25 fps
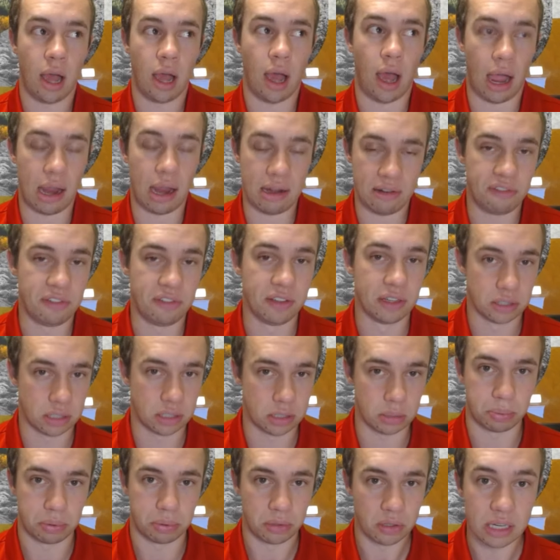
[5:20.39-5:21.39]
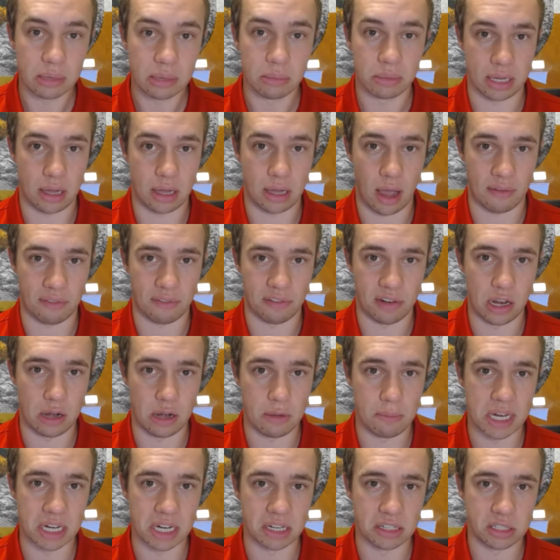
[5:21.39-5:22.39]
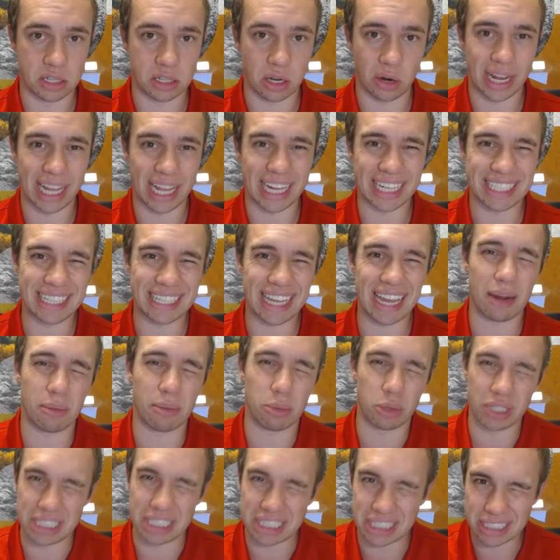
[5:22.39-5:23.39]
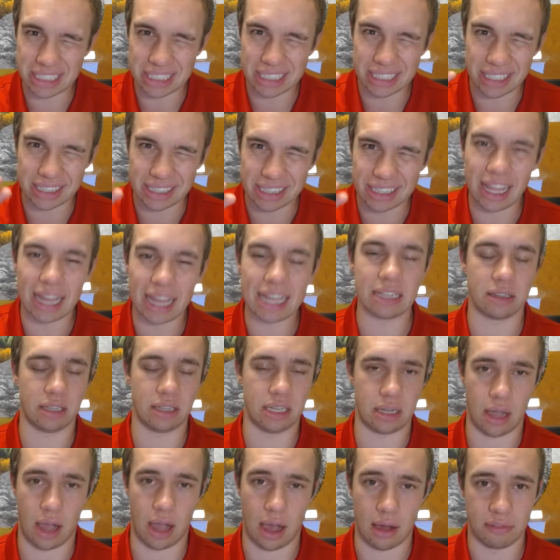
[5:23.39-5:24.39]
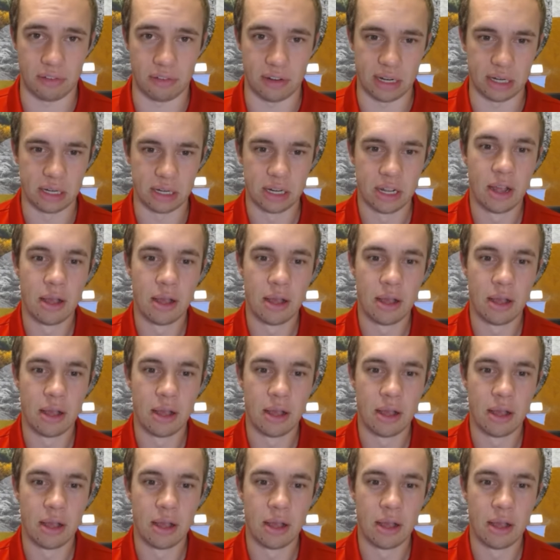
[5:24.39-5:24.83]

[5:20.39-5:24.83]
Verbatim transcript: I'd feel supremely confident in Minnesota. Instead, I'm only slightly confident.